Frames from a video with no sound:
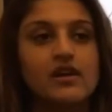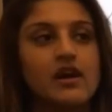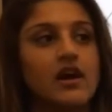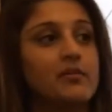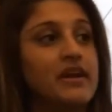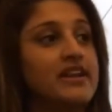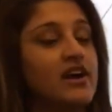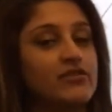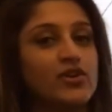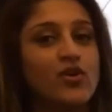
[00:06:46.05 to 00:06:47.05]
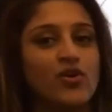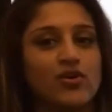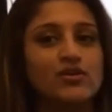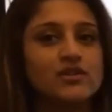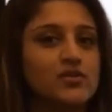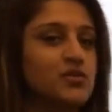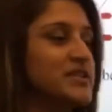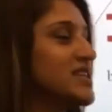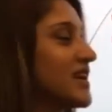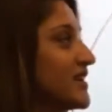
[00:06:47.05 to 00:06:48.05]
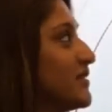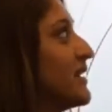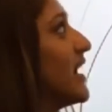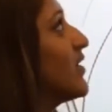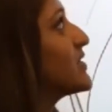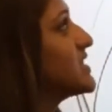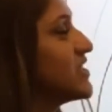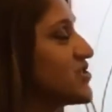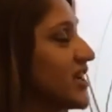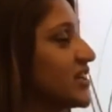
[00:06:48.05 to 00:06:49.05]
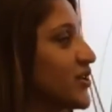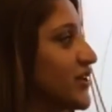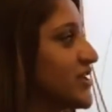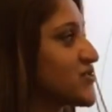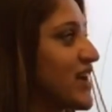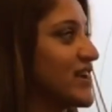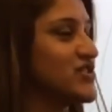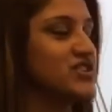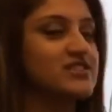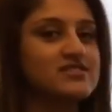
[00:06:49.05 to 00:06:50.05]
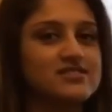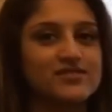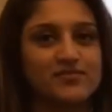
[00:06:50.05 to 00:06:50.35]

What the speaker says: And now Nicole will be talking about teaching and learning strategies.